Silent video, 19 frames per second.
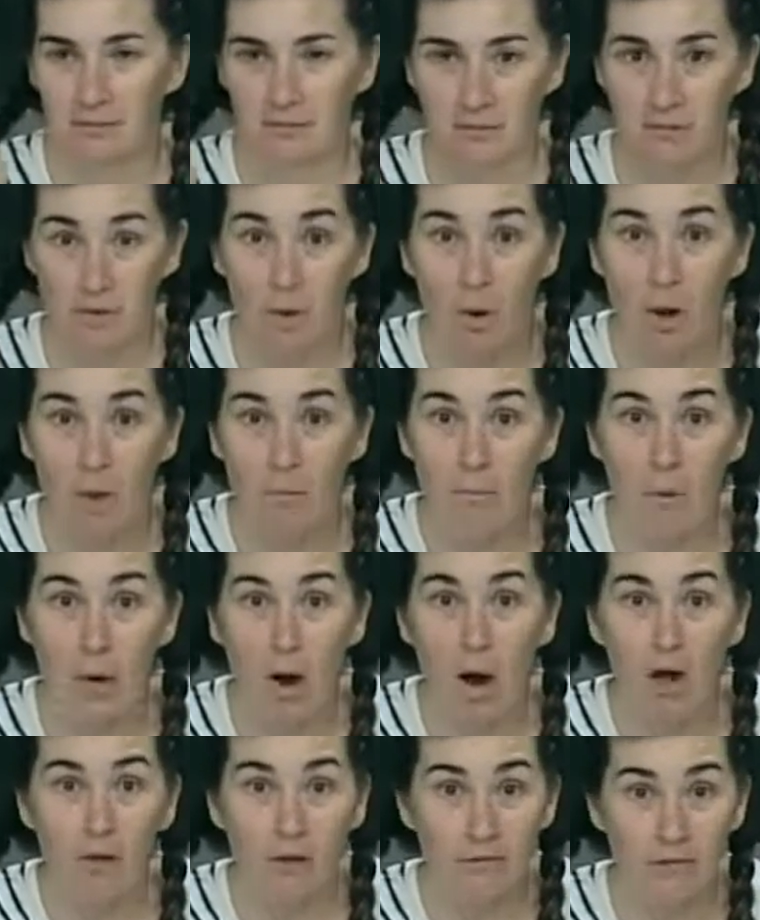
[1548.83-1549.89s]
so
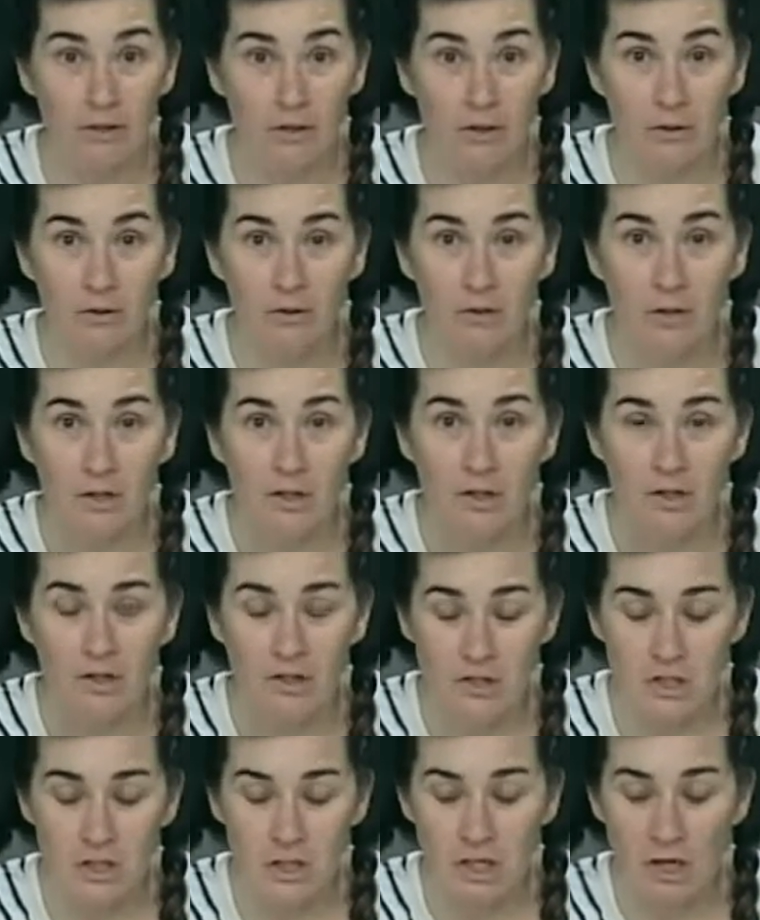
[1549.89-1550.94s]
all of you
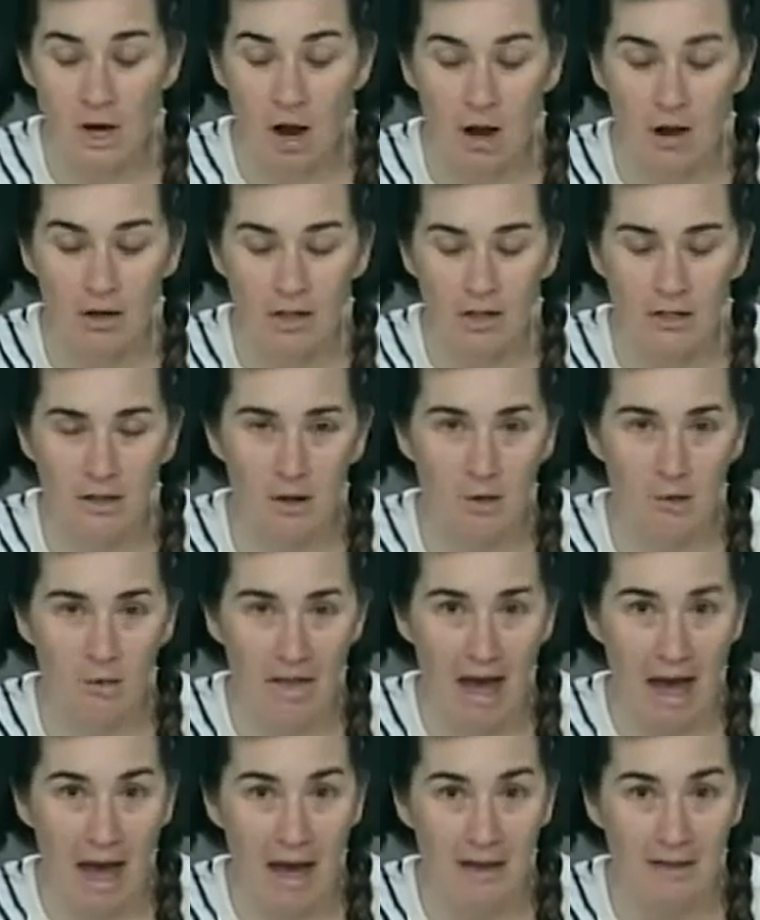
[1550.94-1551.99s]
should already know
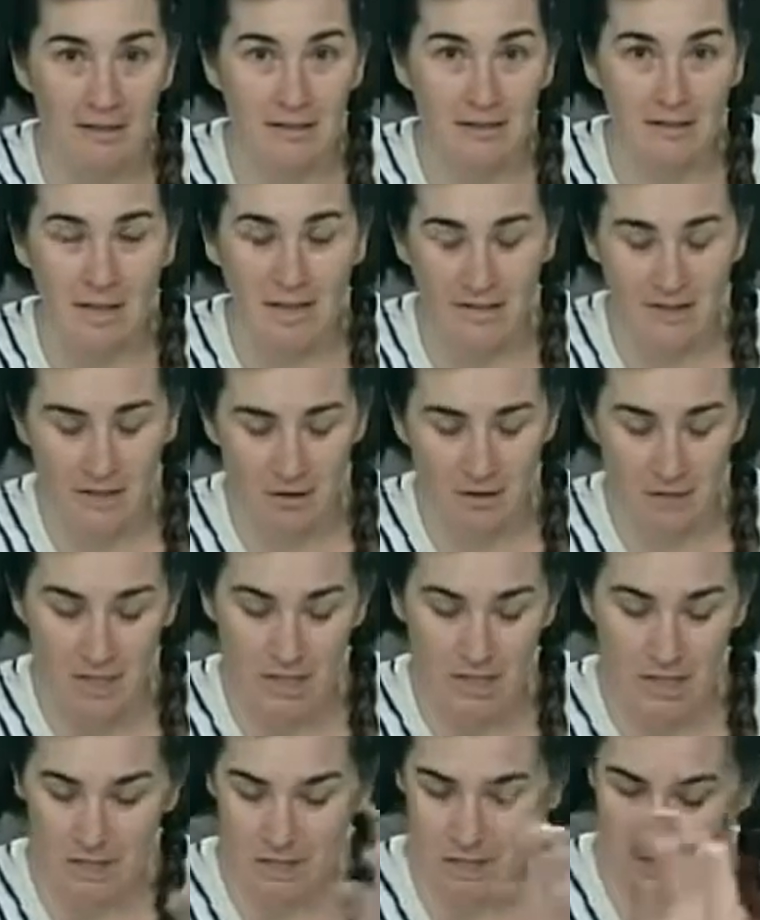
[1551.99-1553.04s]
that. And there
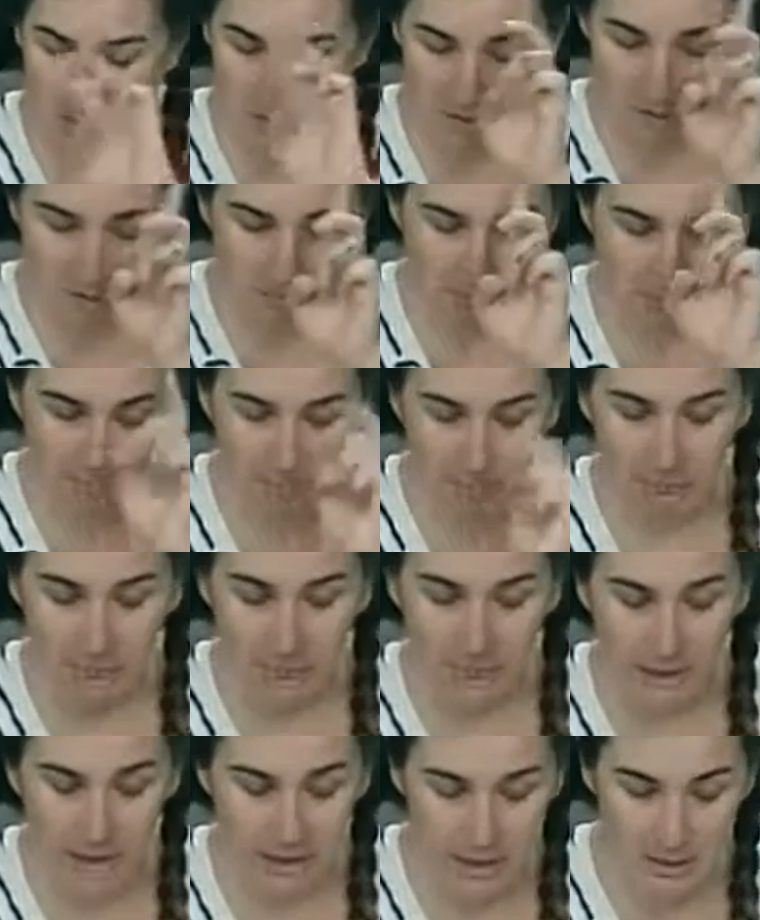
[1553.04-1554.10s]
was, you know,
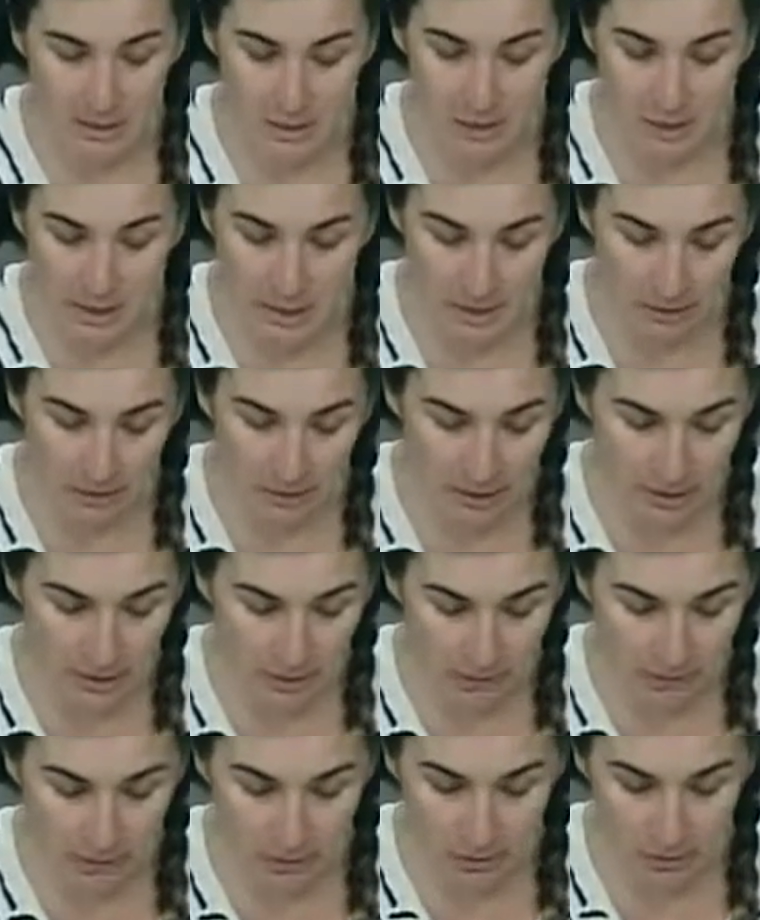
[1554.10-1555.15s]
it took England
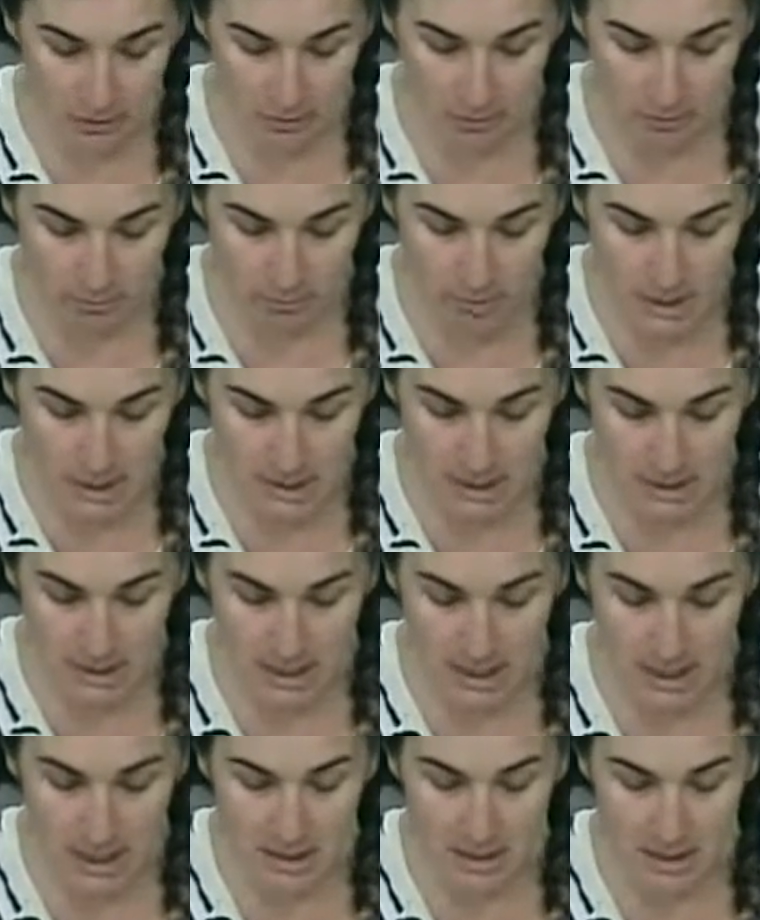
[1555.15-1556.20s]
a few months to
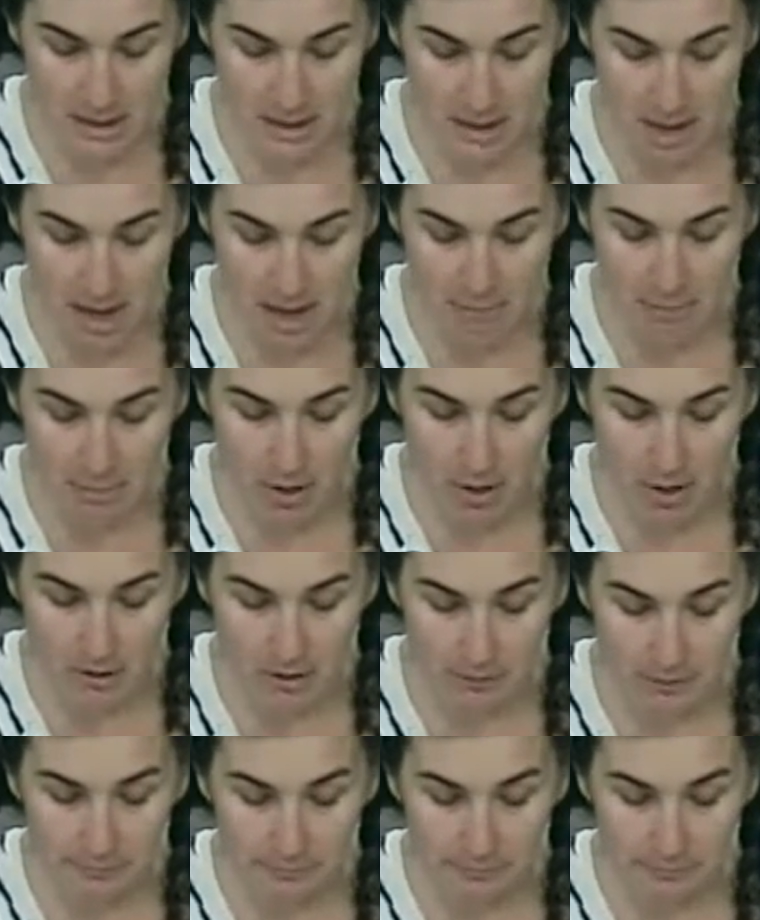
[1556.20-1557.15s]
get to that part.